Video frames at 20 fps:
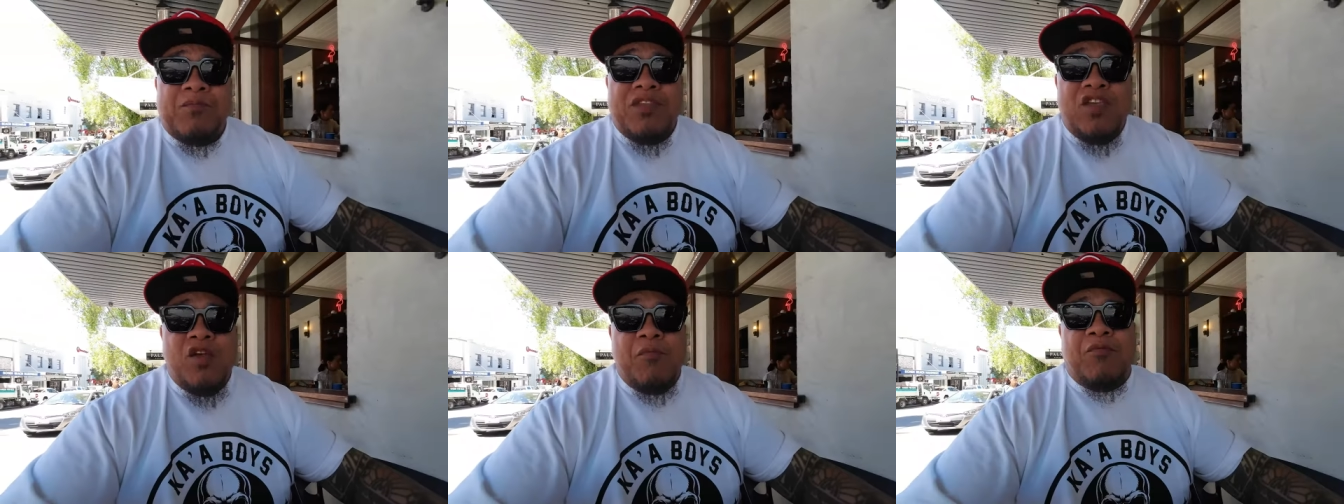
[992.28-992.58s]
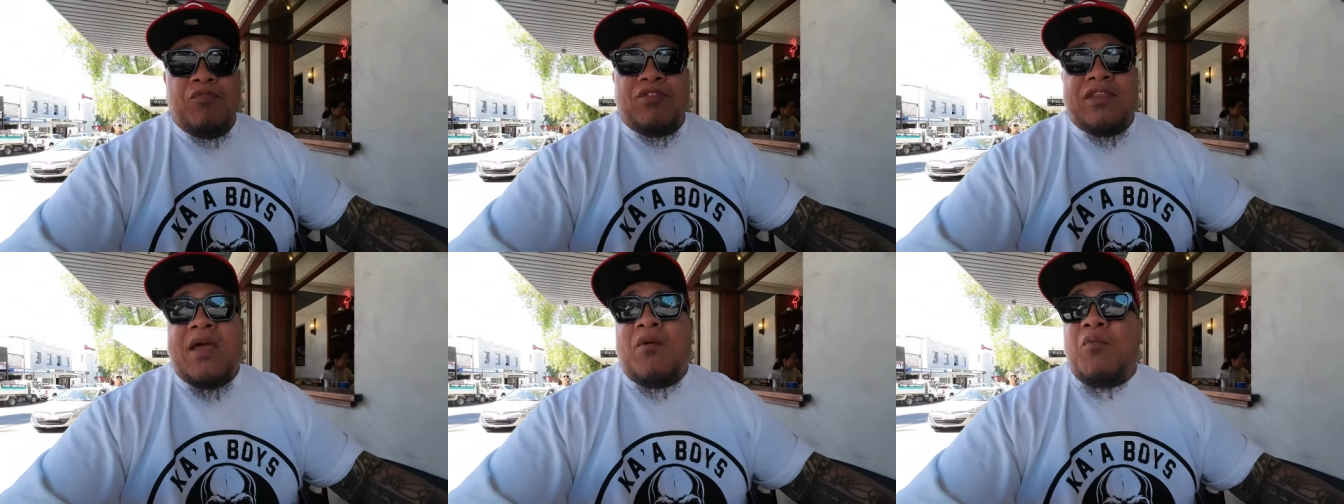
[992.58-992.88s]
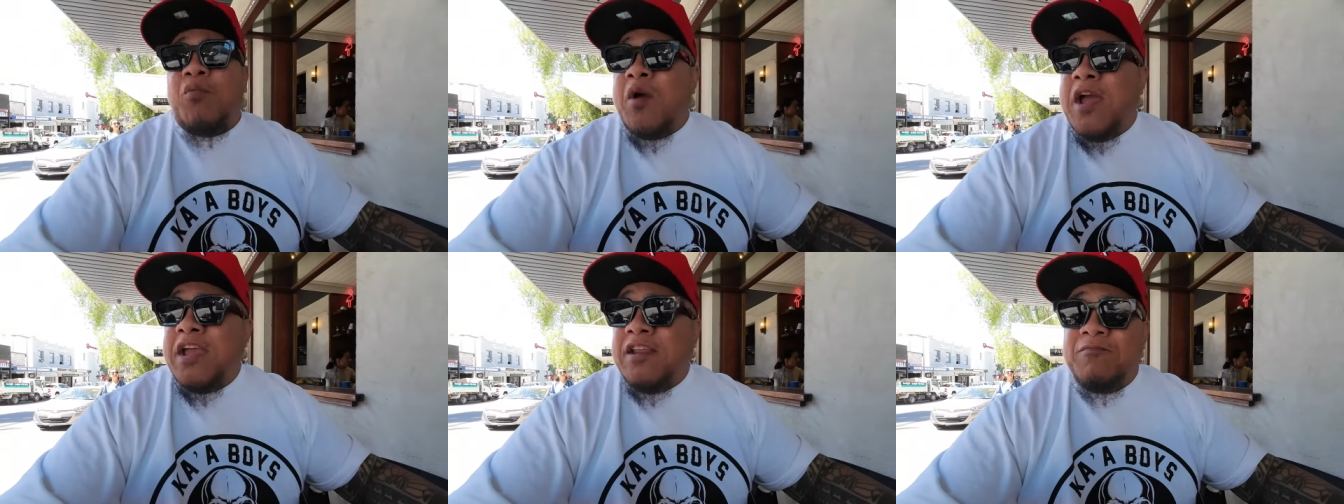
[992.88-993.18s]
You put
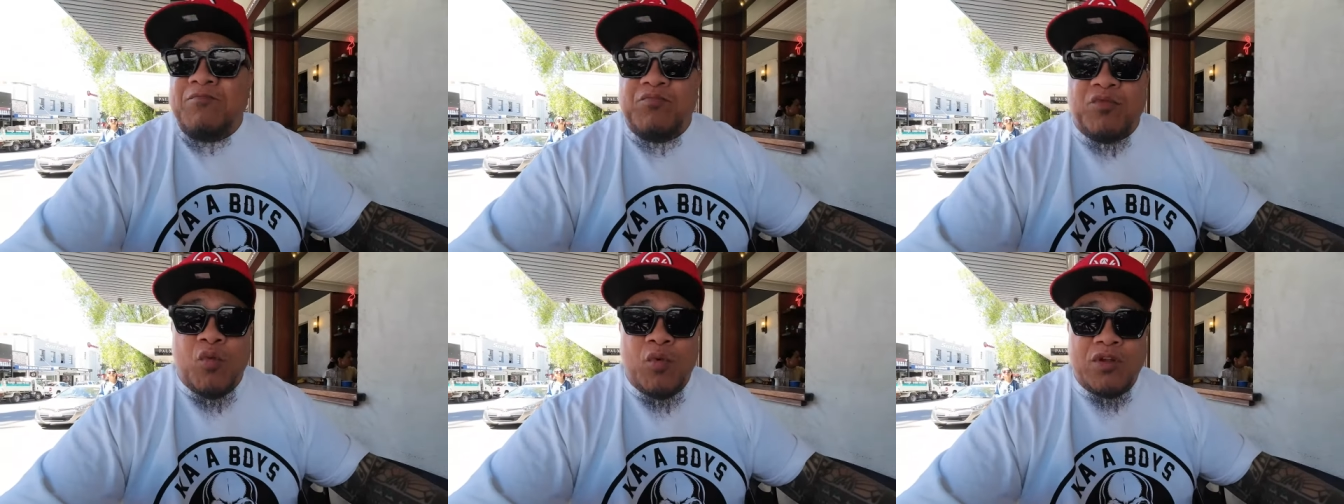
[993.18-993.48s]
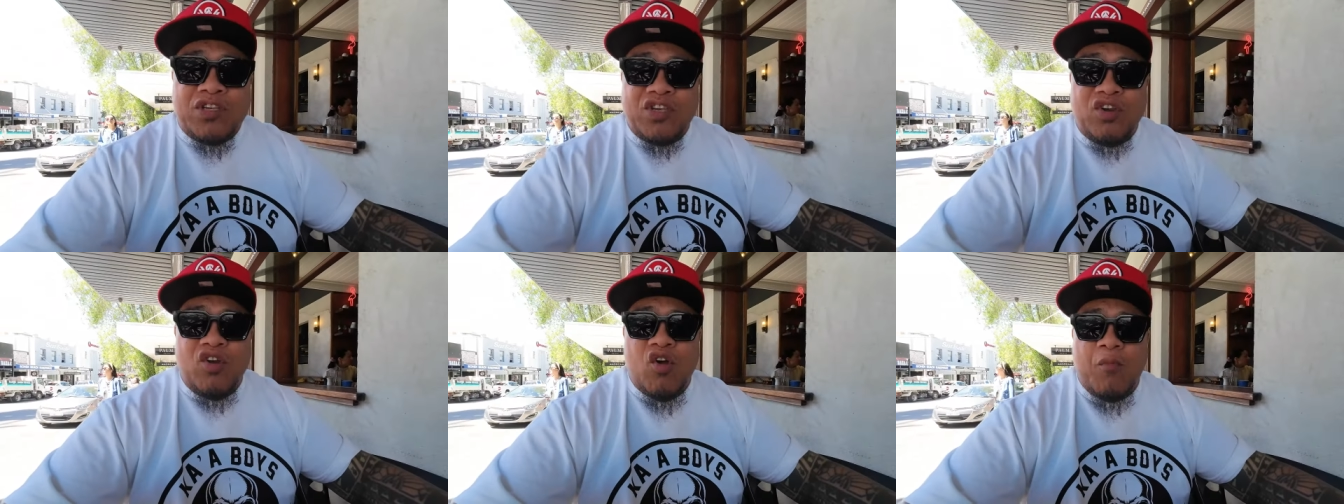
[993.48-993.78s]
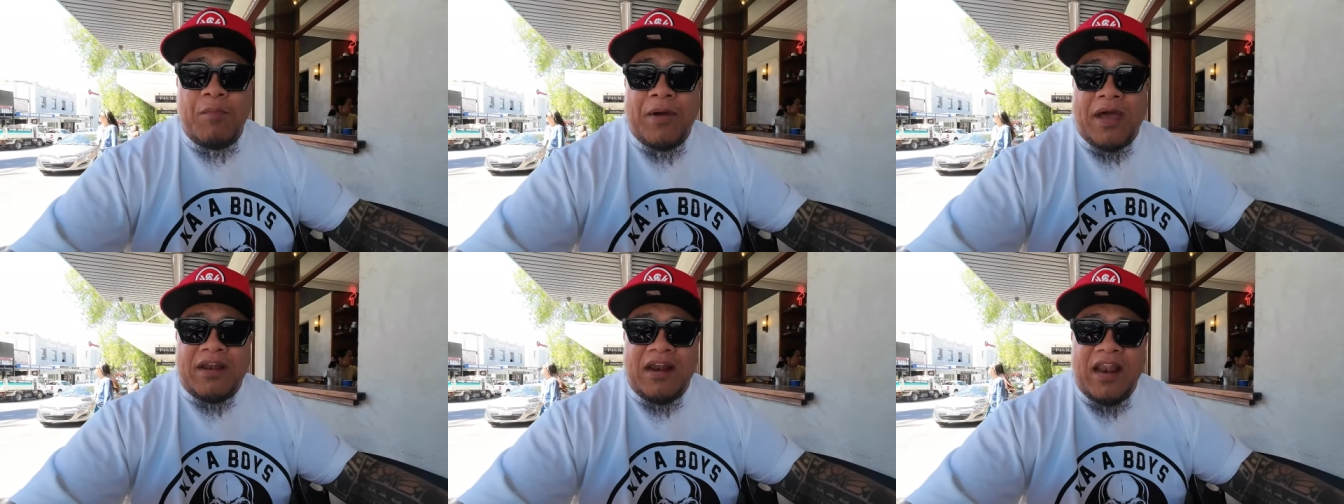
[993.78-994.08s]
that weight. what you know
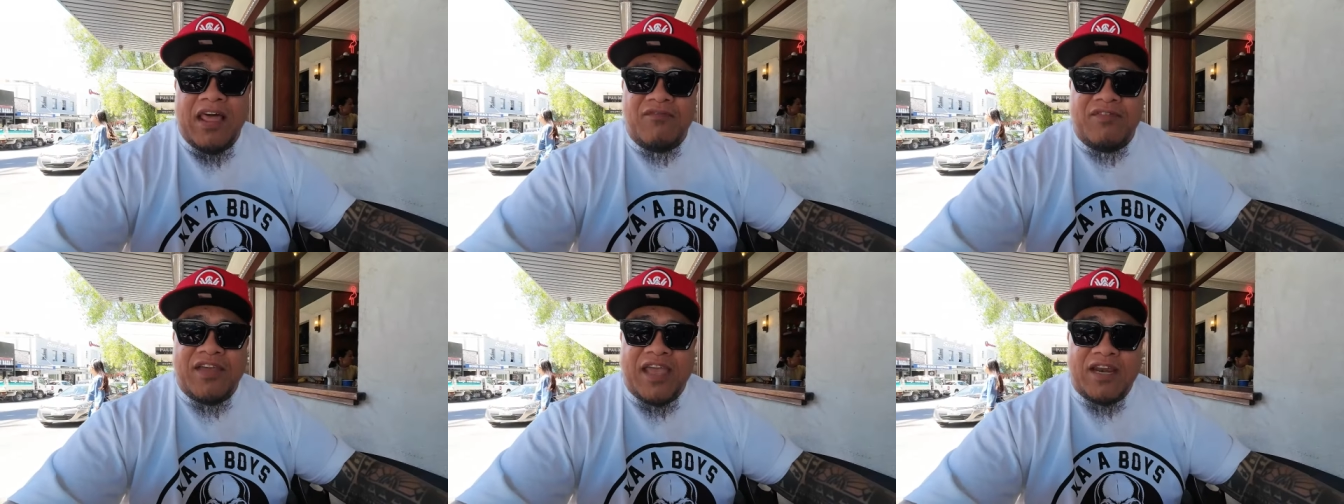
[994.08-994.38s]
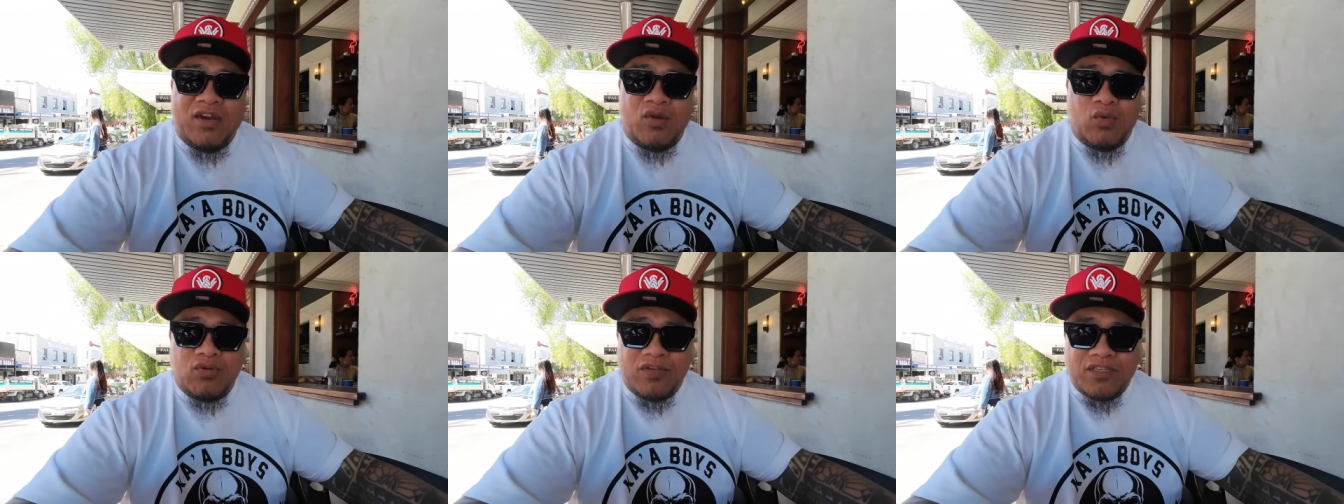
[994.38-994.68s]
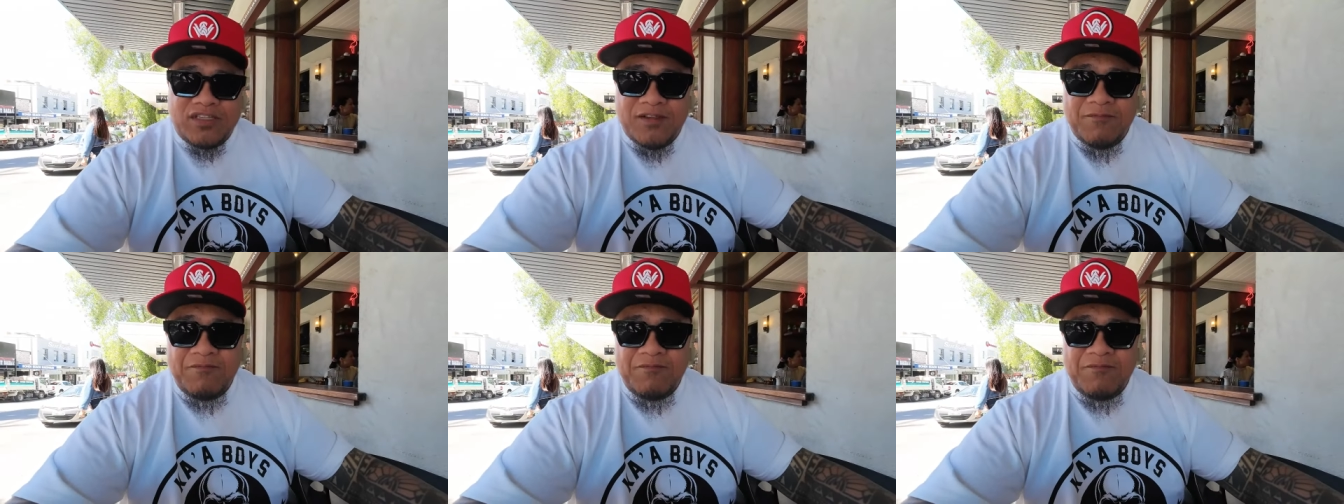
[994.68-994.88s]
about love handles?